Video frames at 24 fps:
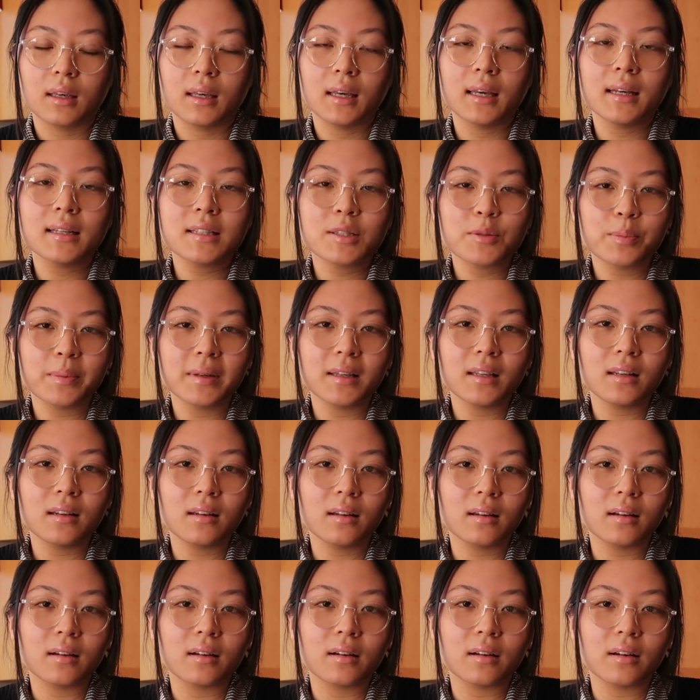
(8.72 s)
It's been
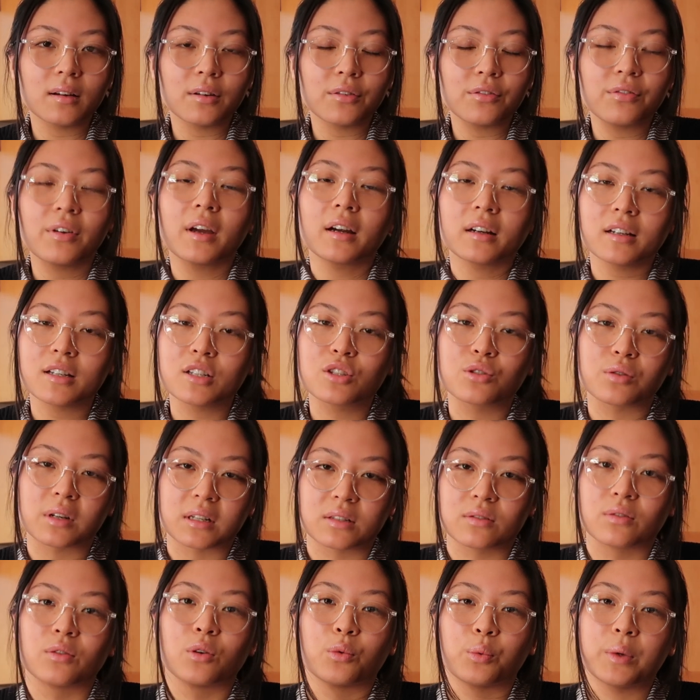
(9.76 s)
a very
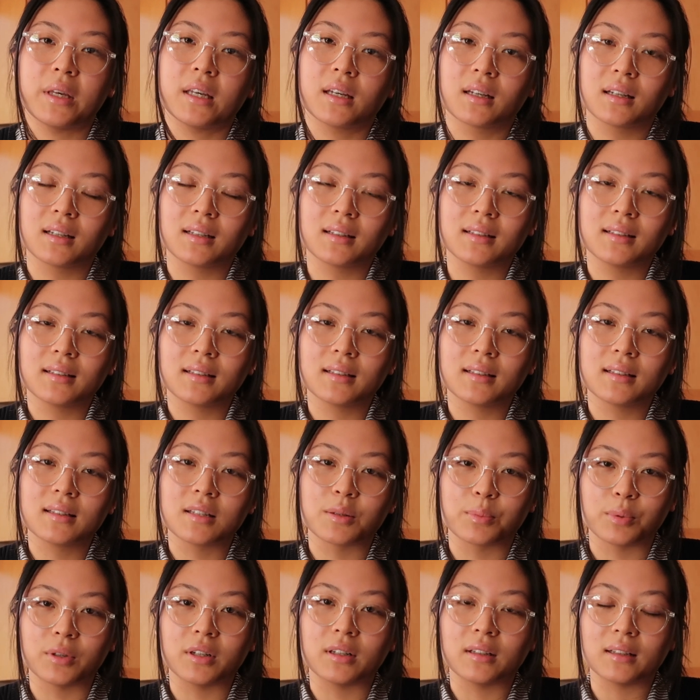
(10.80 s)
stressful week, to
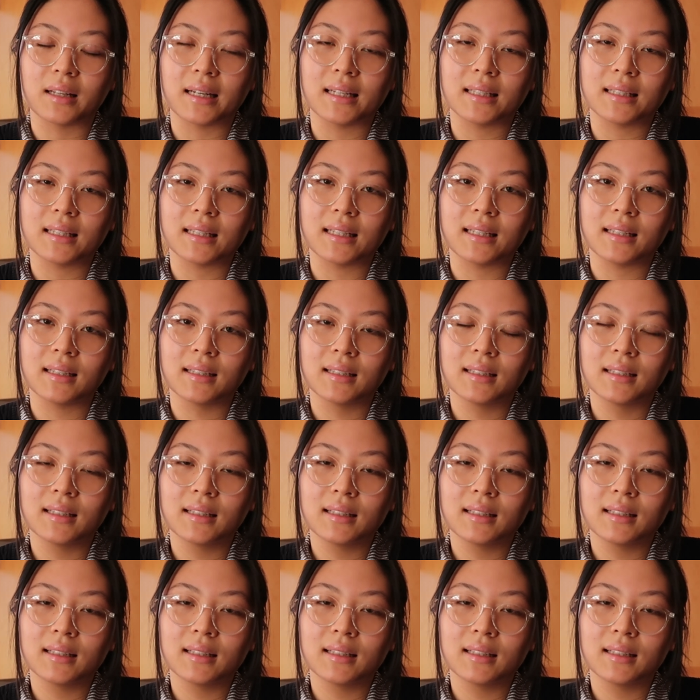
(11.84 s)
put it lightly.